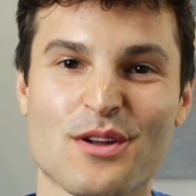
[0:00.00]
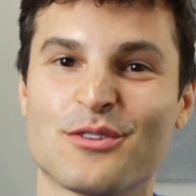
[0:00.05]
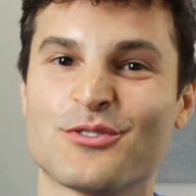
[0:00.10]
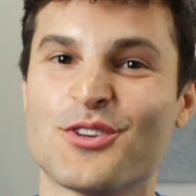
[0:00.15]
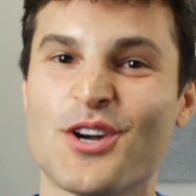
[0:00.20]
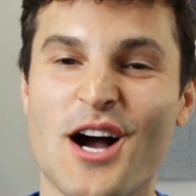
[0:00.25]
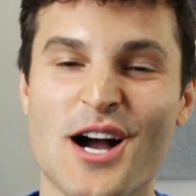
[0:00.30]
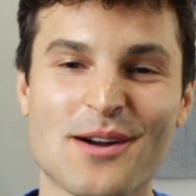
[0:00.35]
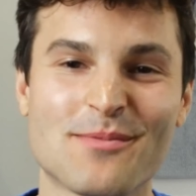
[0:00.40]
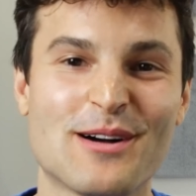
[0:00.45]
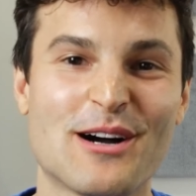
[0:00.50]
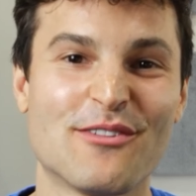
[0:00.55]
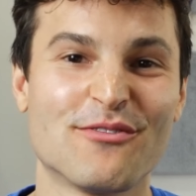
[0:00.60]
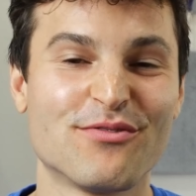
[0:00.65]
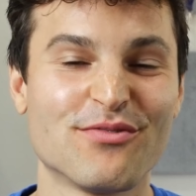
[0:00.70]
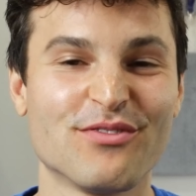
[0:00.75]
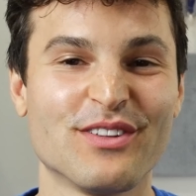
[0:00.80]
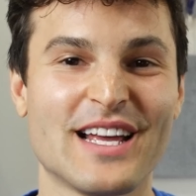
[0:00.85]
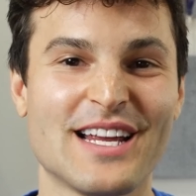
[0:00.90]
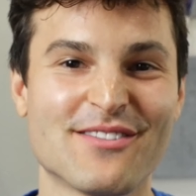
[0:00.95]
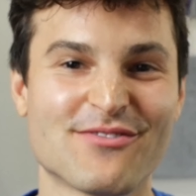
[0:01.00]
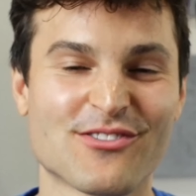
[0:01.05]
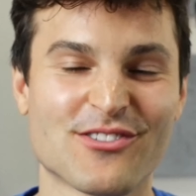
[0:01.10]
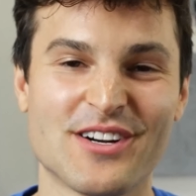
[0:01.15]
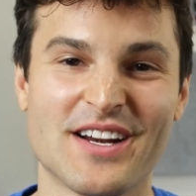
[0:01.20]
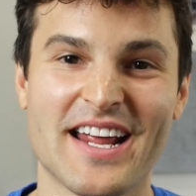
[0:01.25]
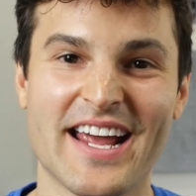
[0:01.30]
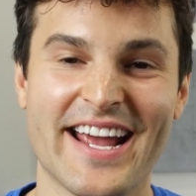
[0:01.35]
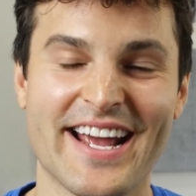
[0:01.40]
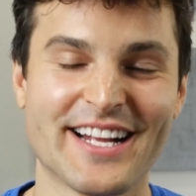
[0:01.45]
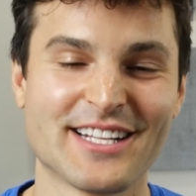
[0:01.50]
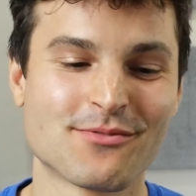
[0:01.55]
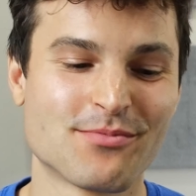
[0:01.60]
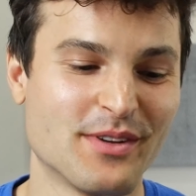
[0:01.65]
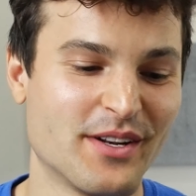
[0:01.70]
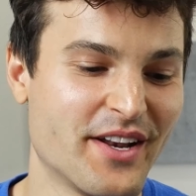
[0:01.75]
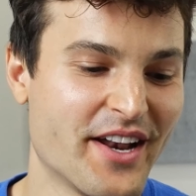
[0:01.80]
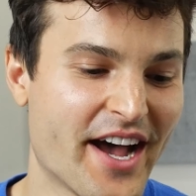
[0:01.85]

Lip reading: Talk about flavor enhancement.